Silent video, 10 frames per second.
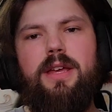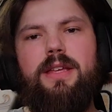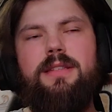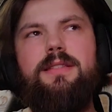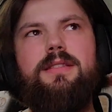
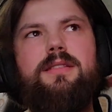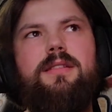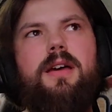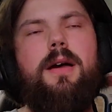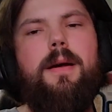Rey's,
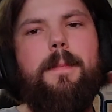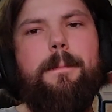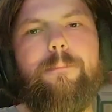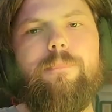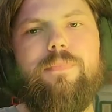
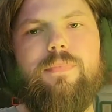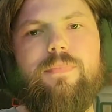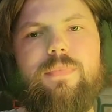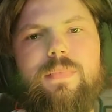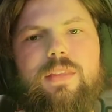
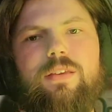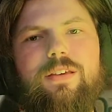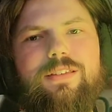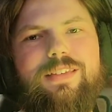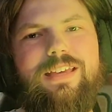
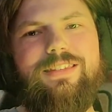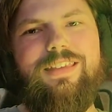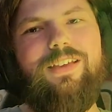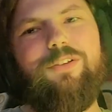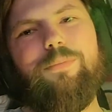because it has the
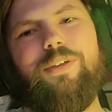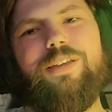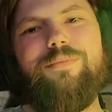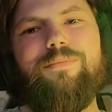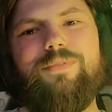yellow
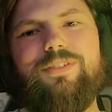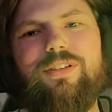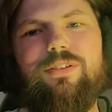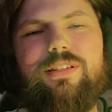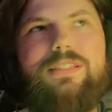blade.
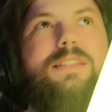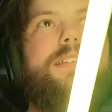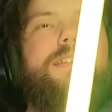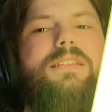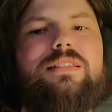So this
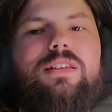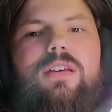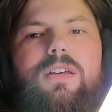is